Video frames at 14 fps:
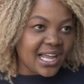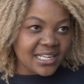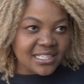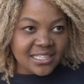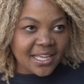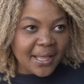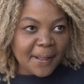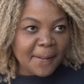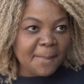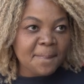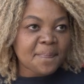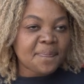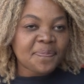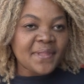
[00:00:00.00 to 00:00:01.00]

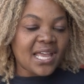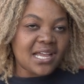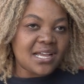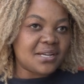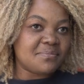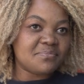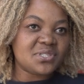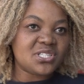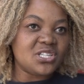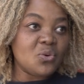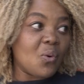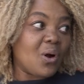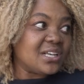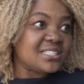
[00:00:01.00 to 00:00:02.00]
Wakanda. Um,
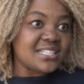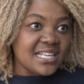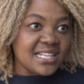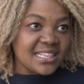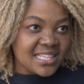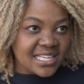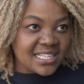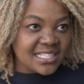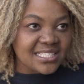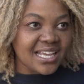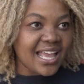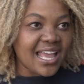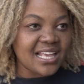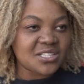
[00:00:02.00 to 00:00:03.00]
she was in
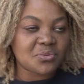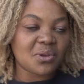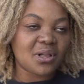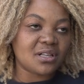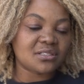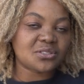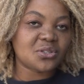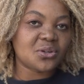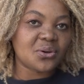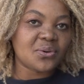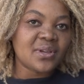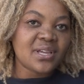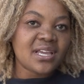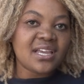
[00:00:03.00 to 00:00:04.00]
theatre as well,
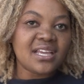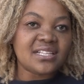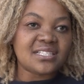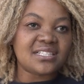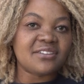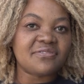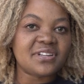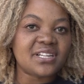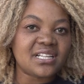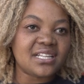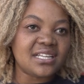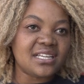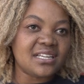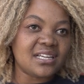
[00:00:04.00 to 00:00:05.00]
so it's
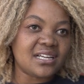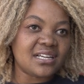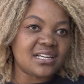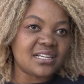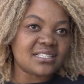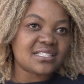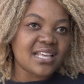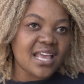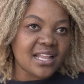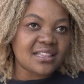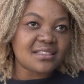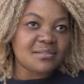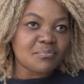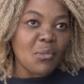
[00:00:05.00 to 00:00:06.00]
definitely a, a
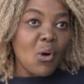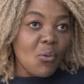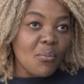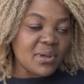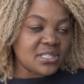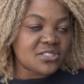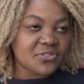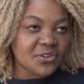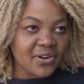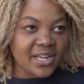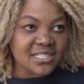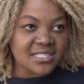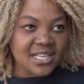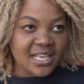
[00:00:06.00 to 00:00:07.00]
sad moment
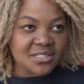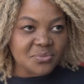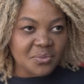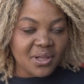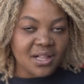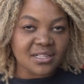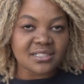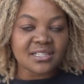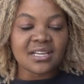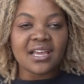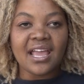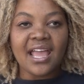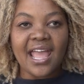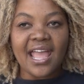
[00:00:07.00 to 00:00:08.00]
for us as well.
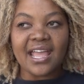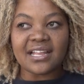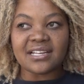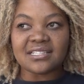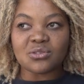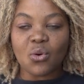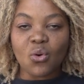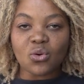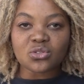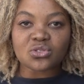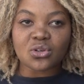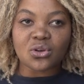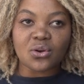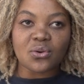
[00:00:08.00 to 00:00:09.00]
And
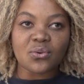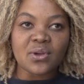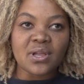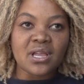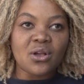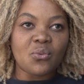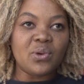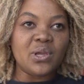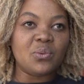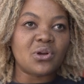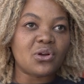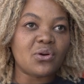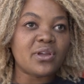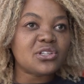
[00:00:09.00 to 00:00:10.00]
also,
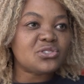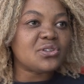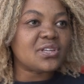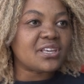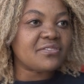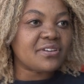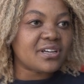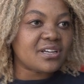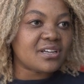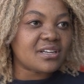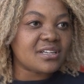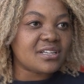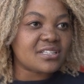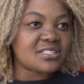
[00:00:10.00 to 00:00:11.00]
we were going to give
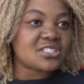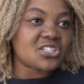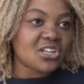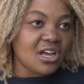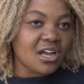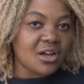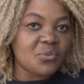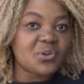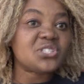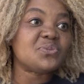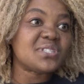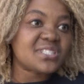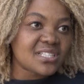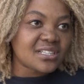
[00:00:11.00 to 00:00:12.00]
her a star,
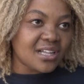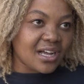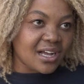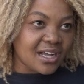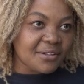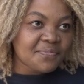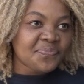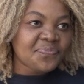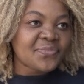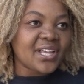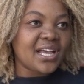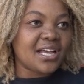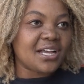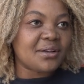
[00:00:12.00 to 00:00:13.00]
which we still are
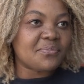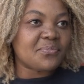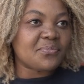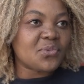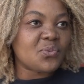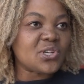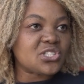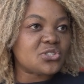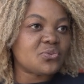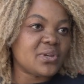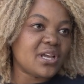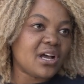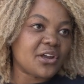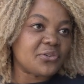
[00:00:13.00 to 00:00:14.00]
um,
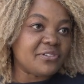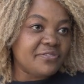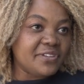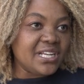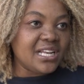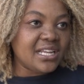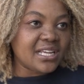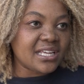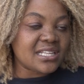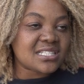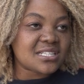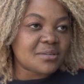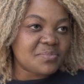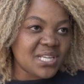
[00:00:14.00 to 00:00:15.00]
which we are revealing
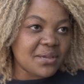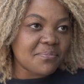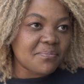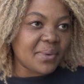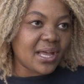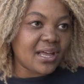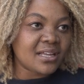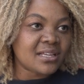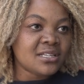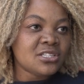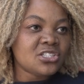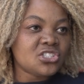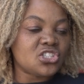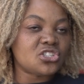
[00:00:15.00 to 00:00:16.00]
in September,
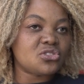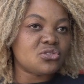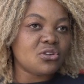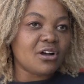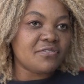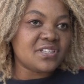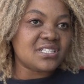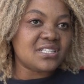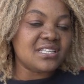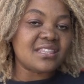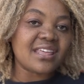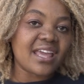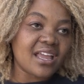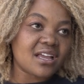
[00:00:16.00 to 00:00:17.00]
just to
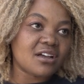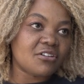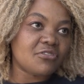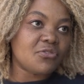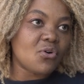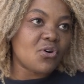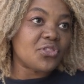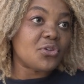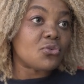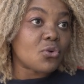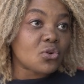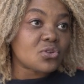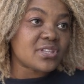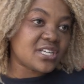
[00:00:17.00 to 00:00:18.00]
obviously thank her for
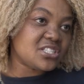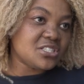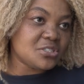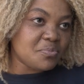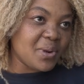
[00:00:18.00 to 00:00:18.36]
the role that